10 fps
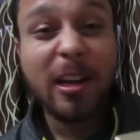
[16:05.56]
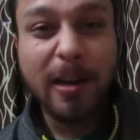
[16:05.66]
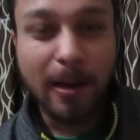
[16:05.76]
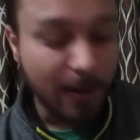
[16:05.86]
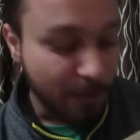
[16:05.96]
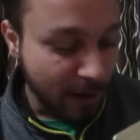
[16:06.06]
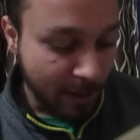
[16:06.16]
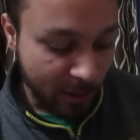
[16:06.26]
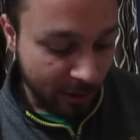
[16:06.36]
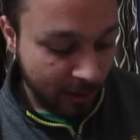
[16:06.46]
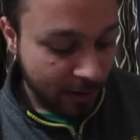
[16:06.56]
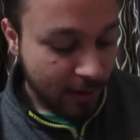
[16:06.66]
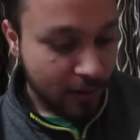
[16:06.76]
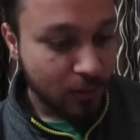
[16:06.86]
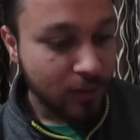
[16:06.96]
colored by me.
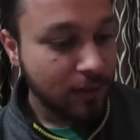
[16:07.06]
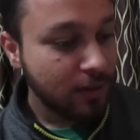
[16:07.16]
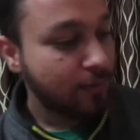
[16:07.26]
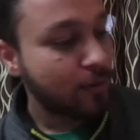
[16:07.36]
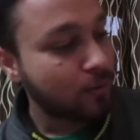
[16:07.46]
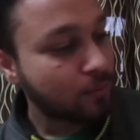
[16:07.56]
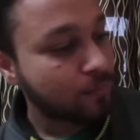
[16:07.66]
So, if you